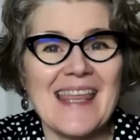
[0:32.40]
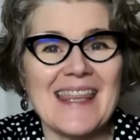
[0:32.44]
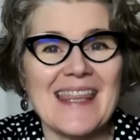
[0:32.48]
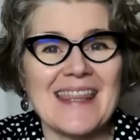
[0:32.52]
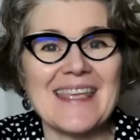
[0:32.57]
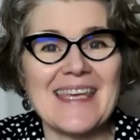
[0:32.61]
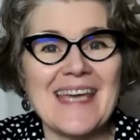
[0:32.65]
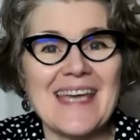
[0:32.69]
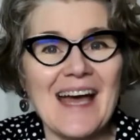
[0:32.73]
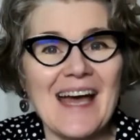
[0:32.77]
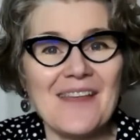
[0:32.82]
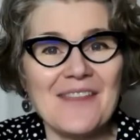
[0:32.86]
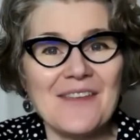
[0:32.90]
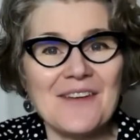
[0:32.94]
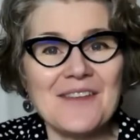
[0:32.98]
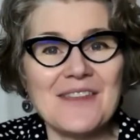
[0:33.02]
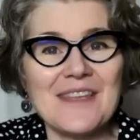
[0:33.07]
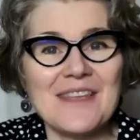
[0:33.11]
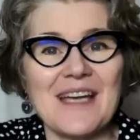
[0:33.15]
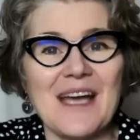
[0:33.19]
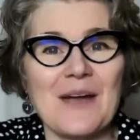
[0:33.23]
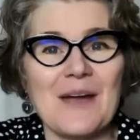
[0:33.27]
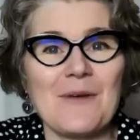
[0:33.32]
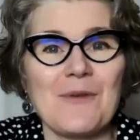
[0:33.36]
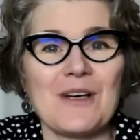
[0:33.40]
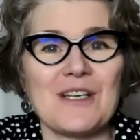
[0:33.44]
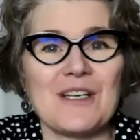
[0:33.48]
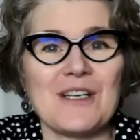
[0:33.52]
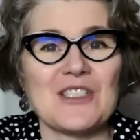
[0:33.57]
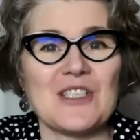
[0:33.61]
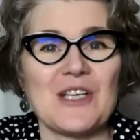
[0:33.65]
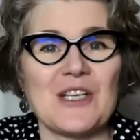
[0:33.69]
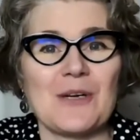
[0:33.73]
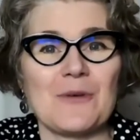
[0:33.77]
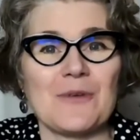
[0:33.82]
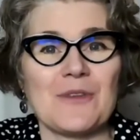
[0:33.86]
The other thing I want to
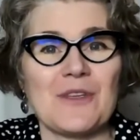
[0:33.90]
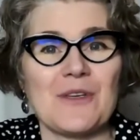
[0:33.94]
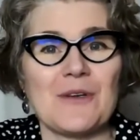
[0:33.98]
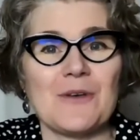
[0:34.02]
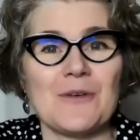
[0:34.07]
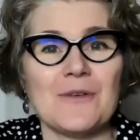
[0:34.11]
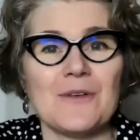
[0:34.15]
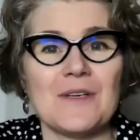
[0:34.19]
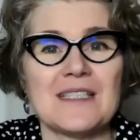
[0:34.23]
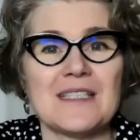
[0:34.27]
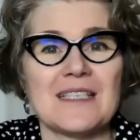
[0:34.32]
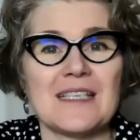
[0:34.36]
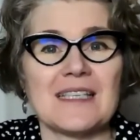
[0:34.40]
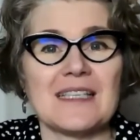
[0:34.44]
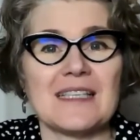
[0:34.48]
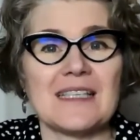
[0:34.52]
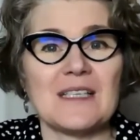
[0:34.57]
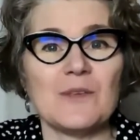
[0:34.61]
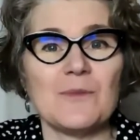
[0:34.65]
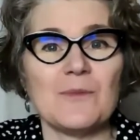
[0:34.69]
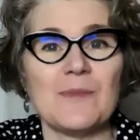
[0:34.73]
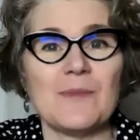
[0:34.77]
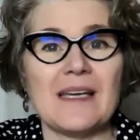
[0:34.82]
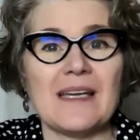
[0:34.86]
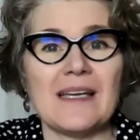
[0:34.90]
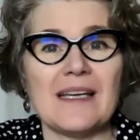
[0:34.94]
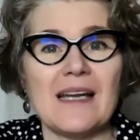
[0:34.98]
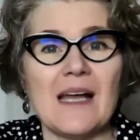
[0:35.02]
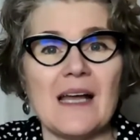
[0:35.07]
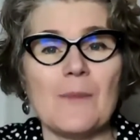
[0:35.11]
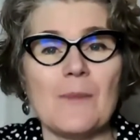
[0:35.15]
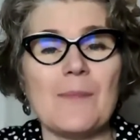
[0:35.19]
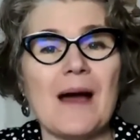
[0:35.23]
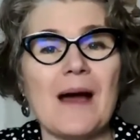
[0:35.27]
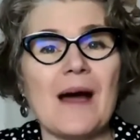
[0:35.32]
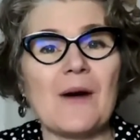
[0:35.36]
share with you is a little bit
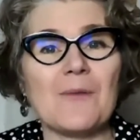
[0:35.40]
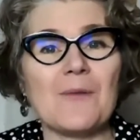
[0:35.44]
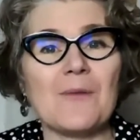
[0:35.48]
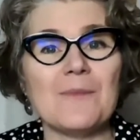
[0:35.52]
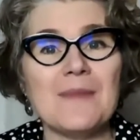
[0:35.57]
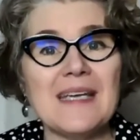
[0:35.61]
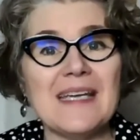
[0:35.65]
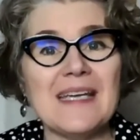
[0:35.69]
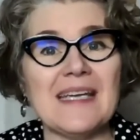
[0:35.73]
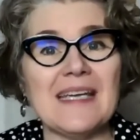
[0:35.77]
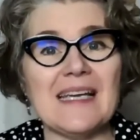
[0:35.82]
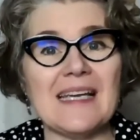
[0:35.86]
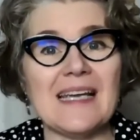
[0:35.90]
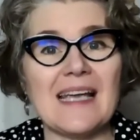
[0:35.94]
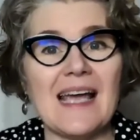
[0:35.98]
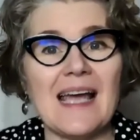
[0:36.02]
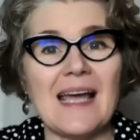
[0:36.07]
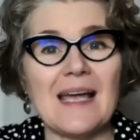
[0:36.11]
about me